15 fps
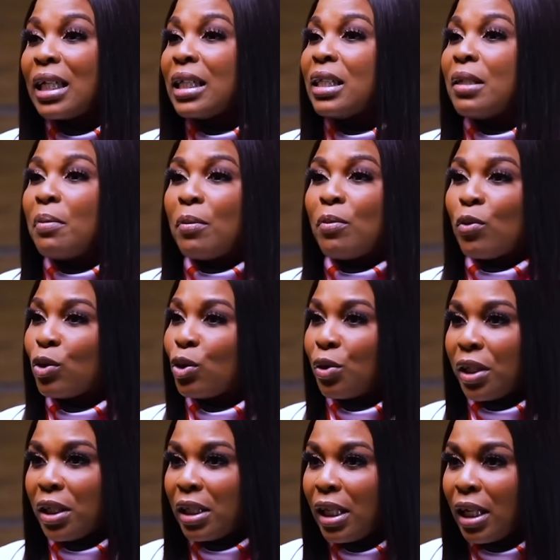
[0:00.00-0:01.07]
said the baby was
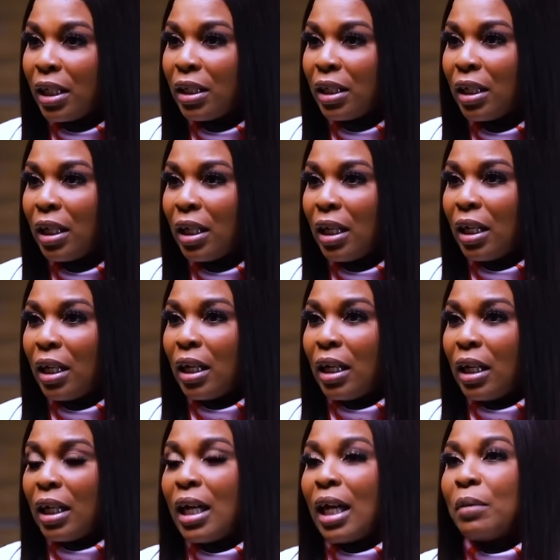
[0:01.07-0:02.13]
already dead.
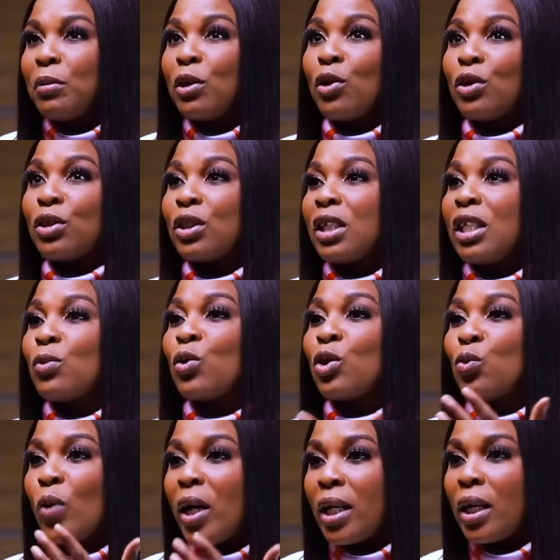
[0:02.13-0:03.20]
Mm. That because it
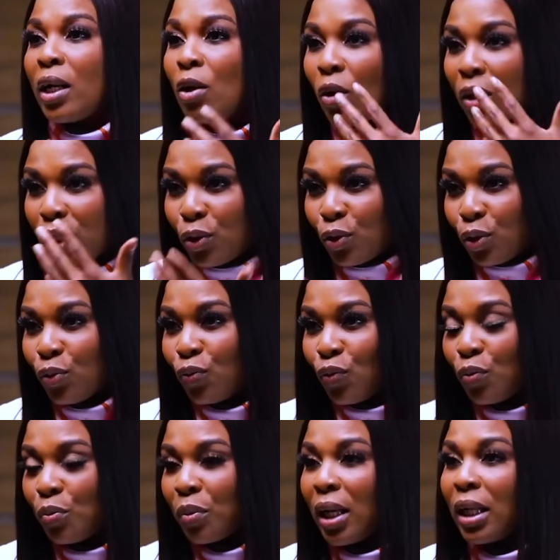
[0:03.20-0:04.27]
was when they got into the
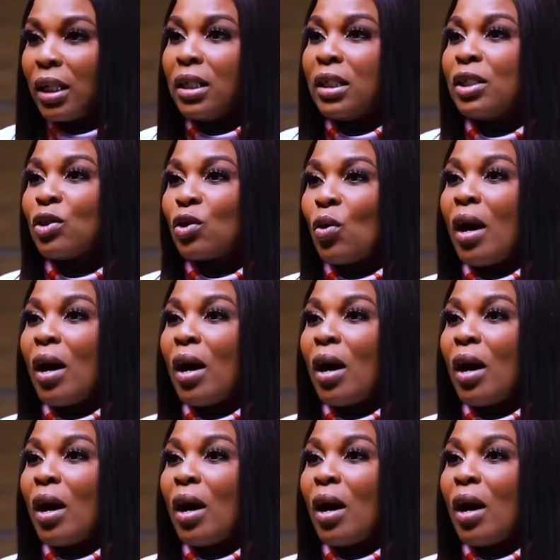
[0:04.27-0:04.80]
room and then they